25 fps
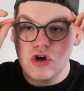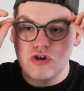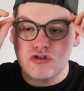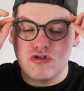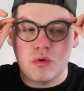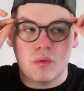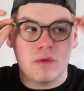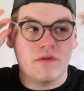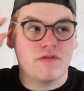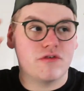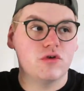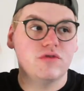
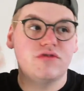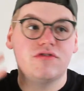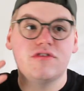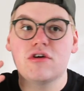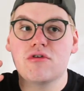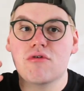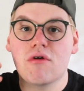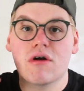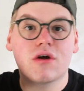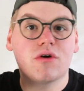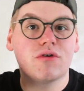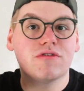So if you
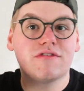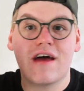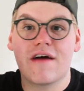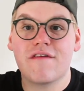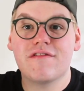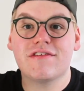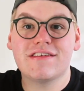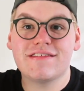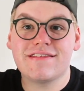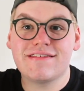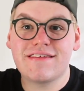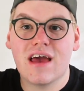see Kringle's
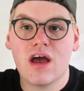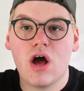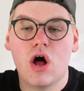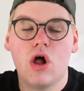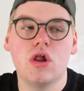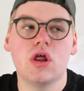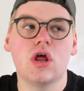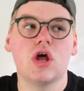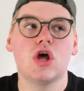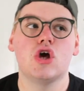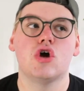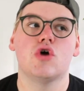having a
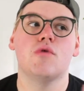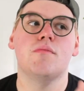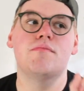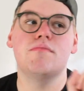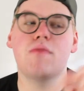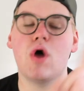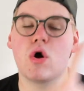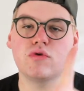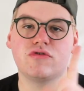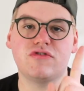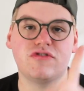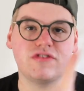sale,
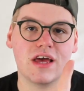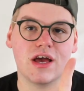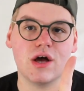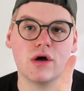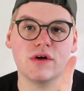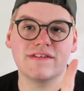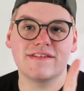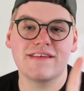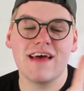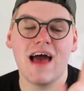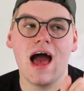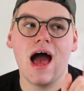most
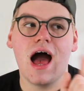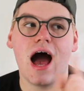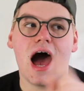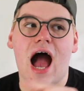sales.